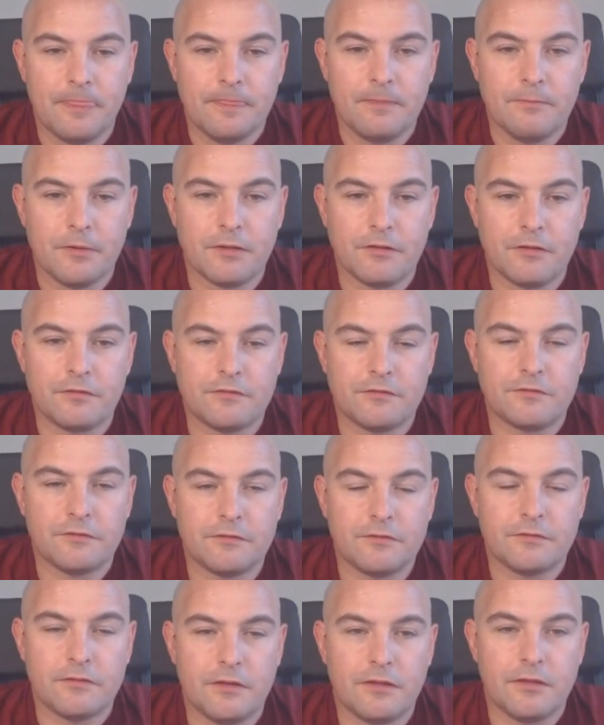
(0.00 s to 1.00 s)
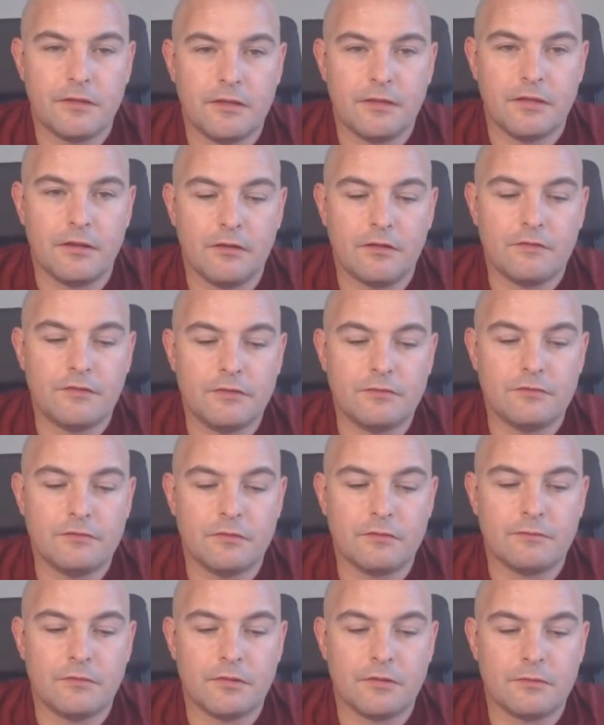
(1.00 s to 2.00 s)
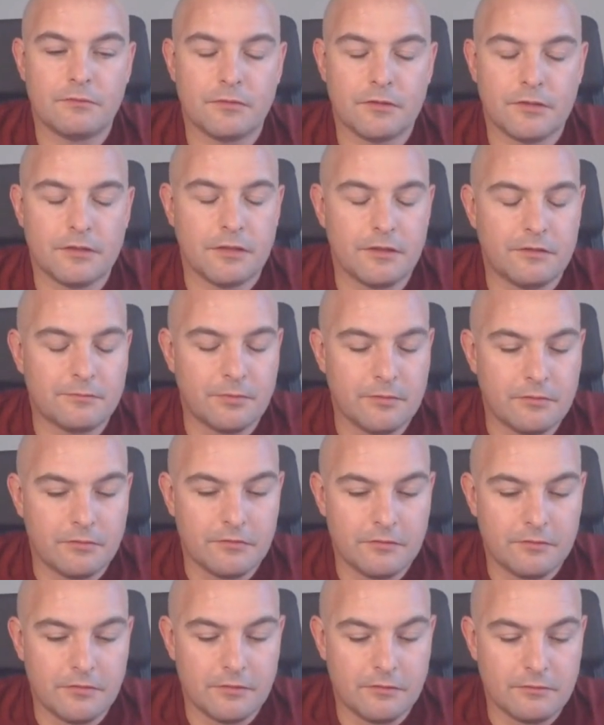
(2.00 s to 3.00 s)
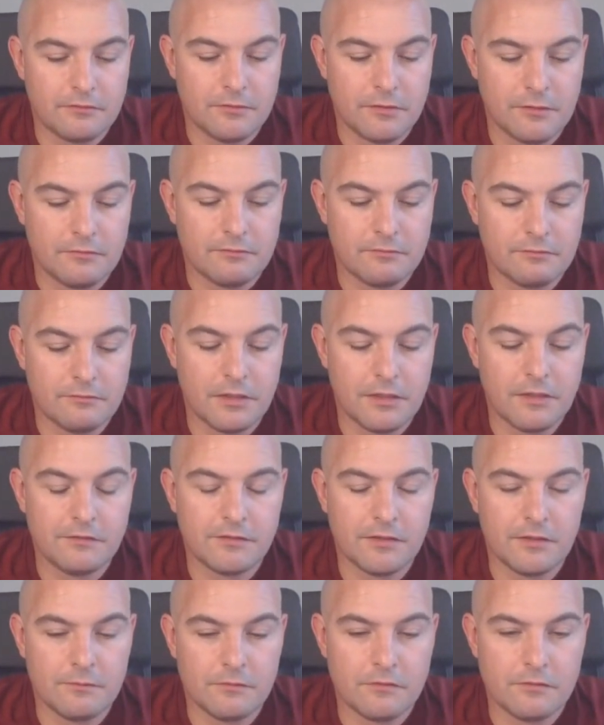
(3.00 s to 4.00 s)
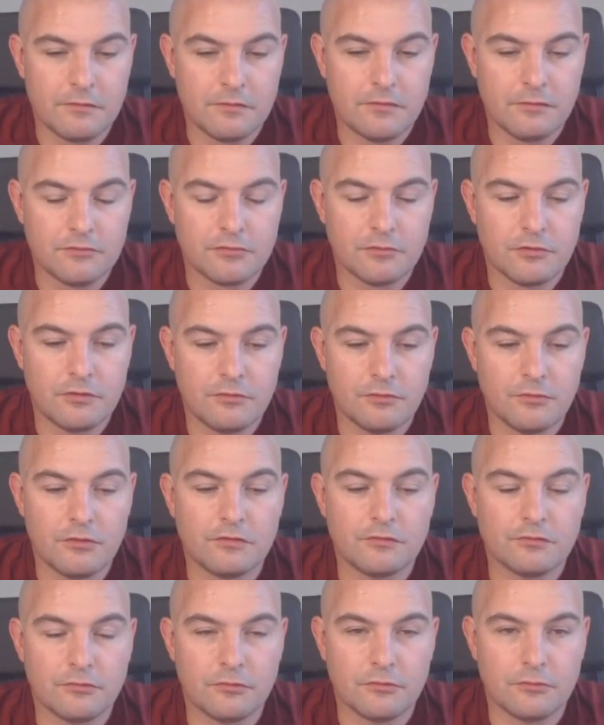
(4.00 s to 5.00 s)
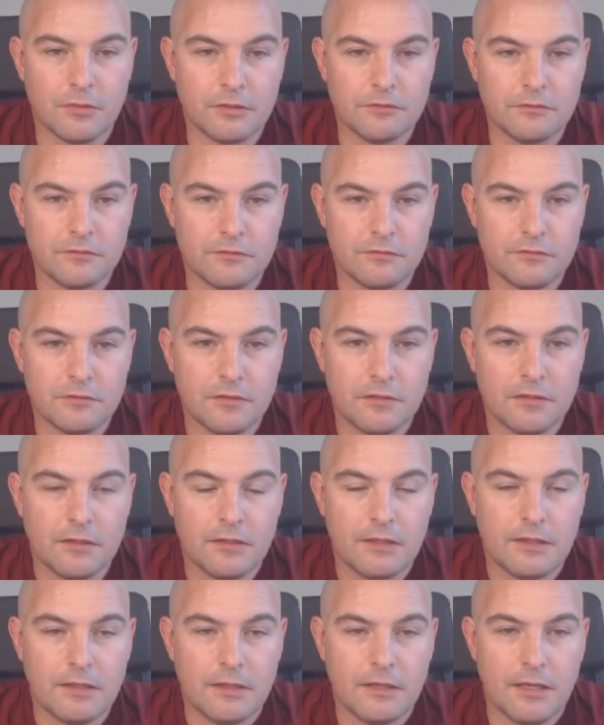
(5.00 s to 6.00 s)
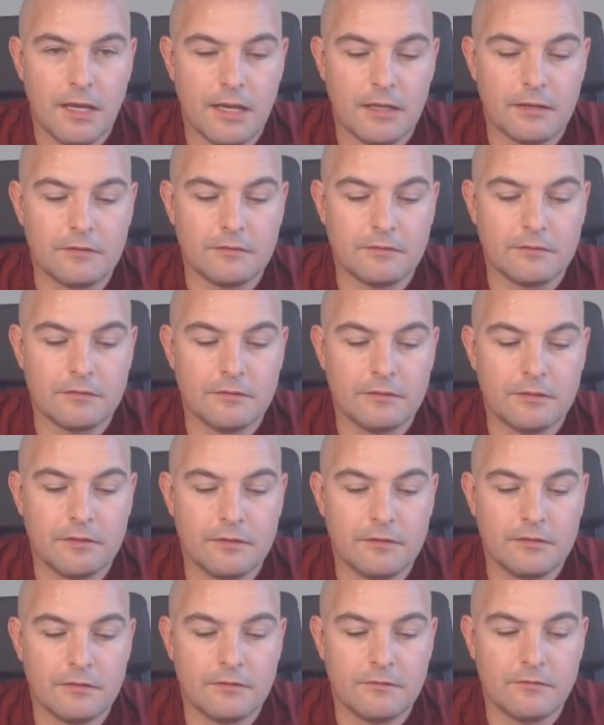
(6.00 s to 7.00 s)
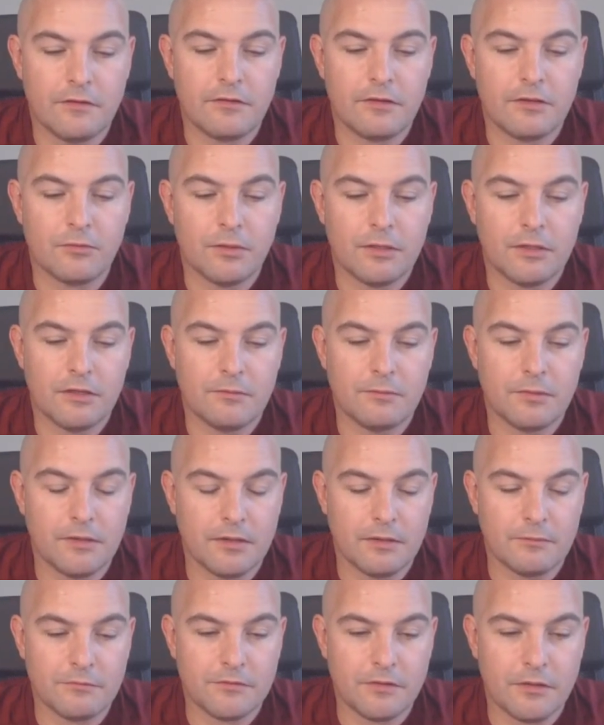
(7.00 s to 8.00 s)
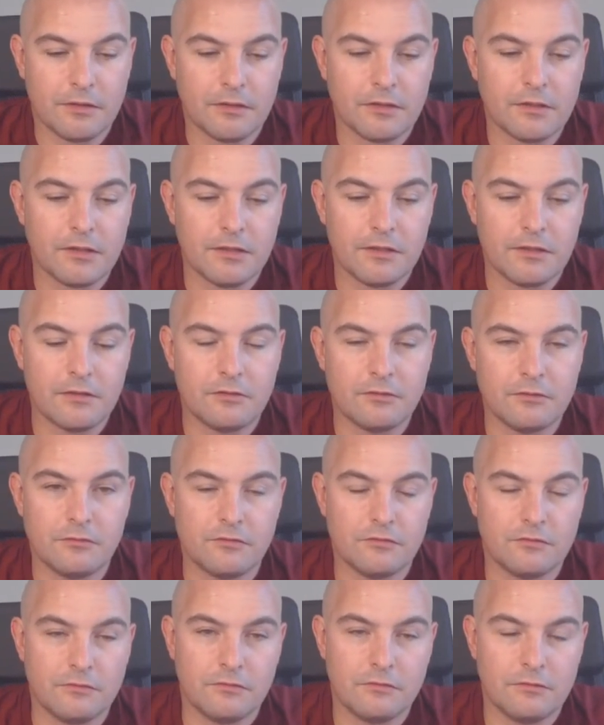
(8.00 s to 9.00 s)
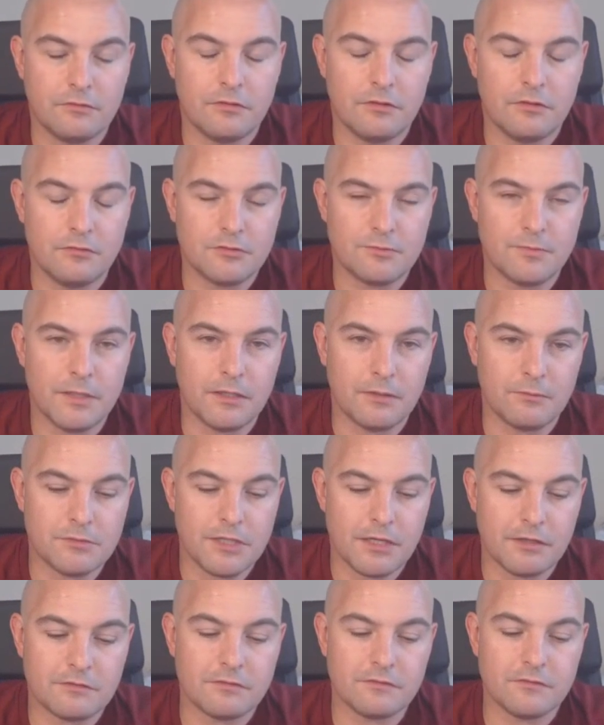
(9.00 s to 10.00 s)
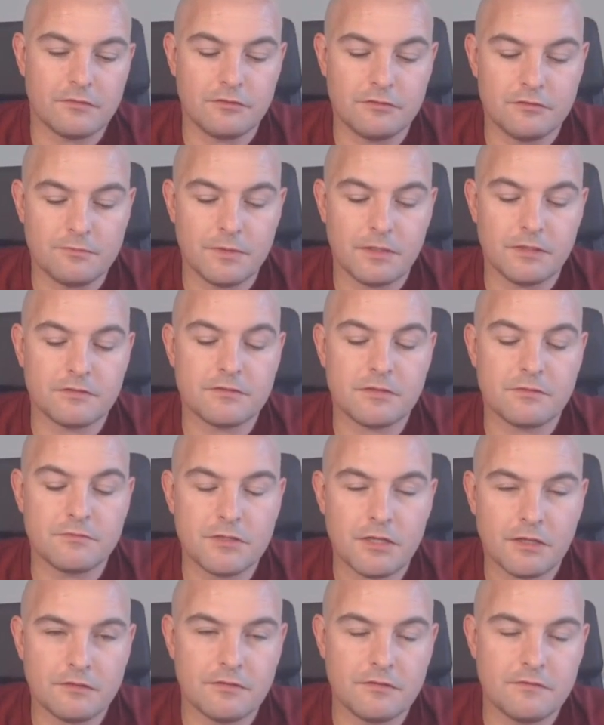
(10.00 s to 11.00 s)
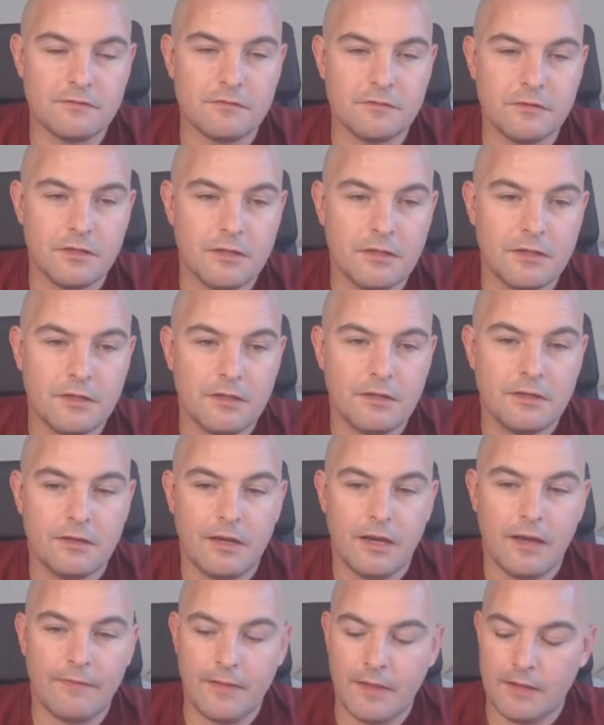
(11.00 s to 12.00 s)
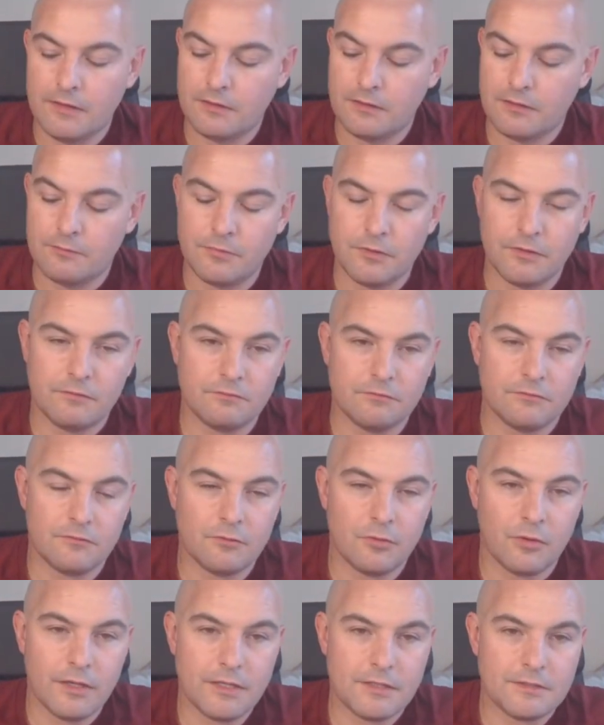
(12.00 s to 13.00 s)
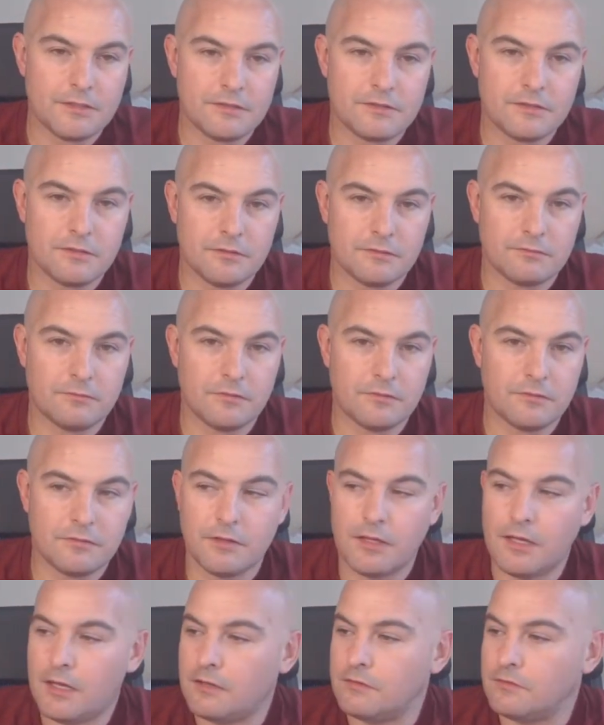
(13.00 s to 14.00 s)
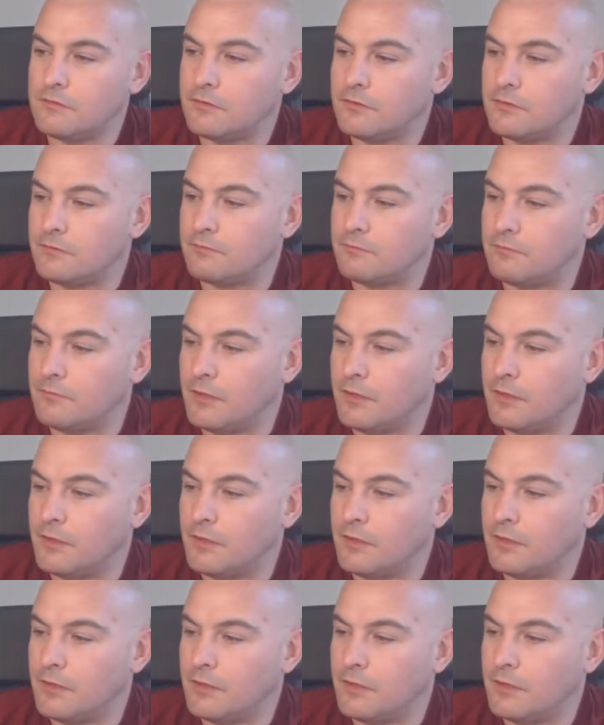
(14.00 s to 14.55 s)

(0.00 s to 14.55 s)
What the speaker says: because, if my experience in many teams is that you try and do this all at once, and very quickly it becomes unclear who's being objective and who's being subjective. And then it can be quite easy to get into,